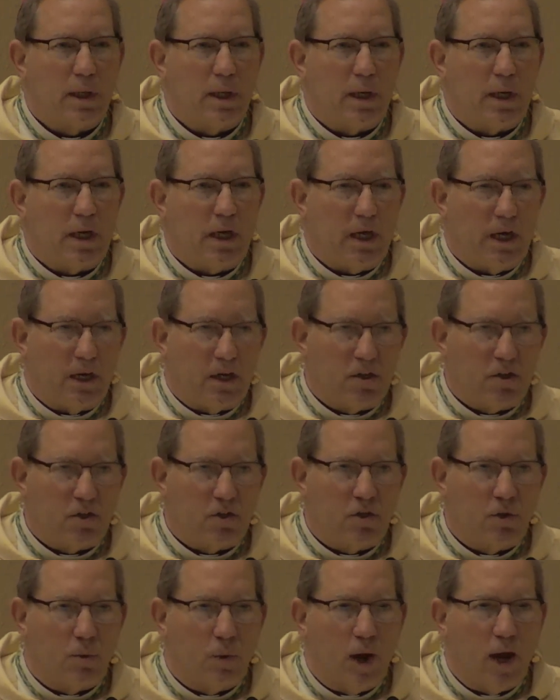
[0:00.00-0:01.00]
he is
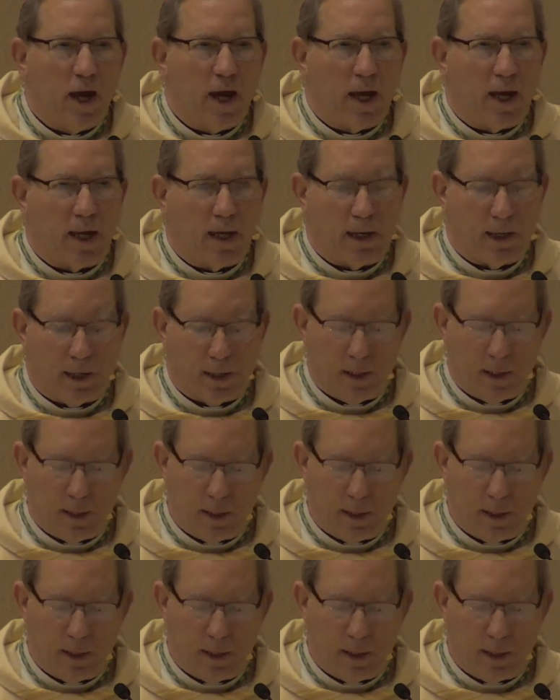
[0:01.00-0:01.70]
the way.